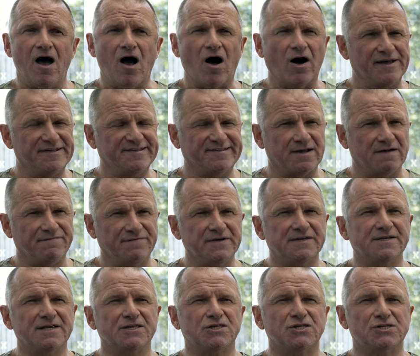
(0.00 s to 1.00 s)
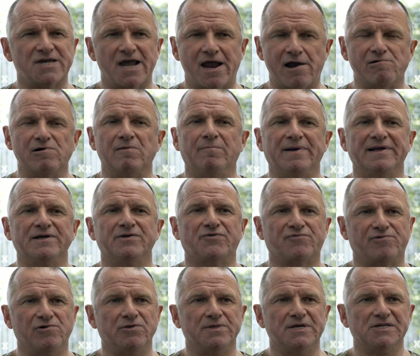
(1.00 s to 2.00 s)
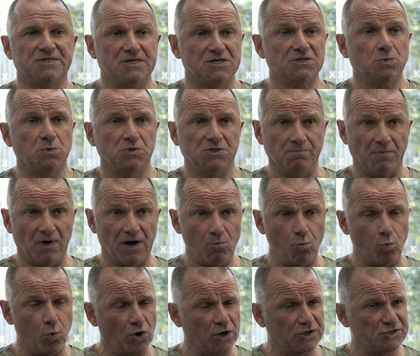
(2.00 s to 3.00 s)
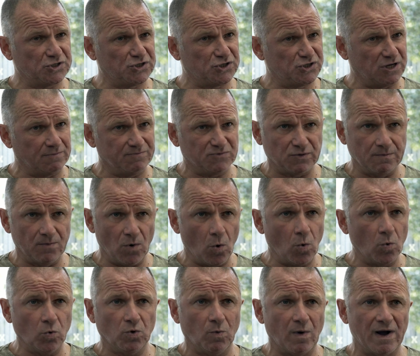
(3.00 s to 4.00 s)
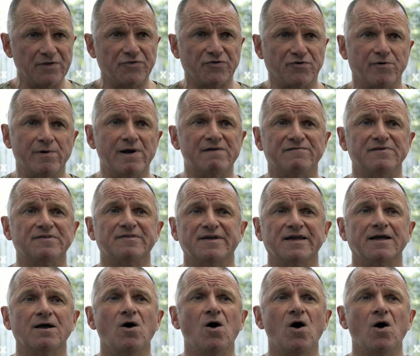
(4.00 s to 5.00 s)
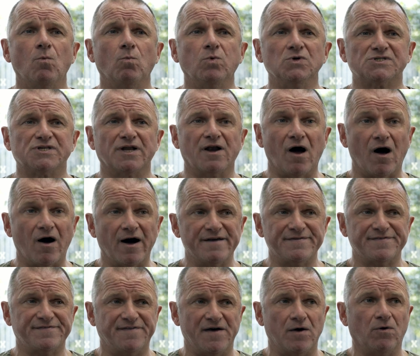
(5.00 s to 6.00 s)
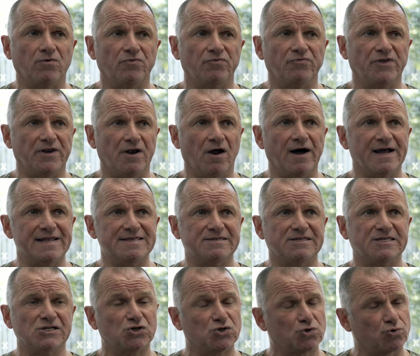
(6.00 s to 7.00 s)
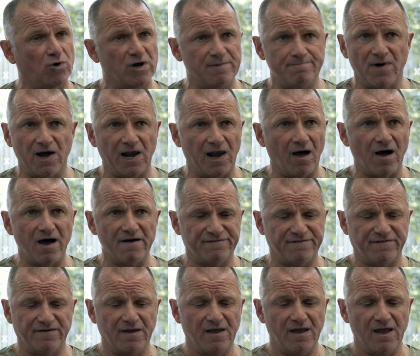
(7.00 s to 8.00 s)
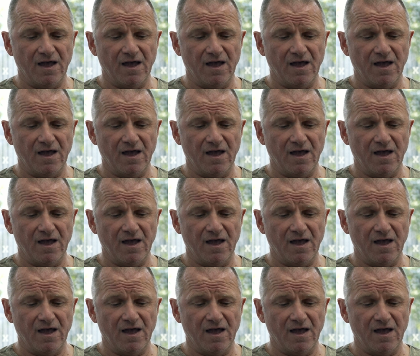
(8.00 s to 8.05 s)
I suffered terribly through this. This was my worst symptom all the way through everything, was that I felt that I destroyed my life.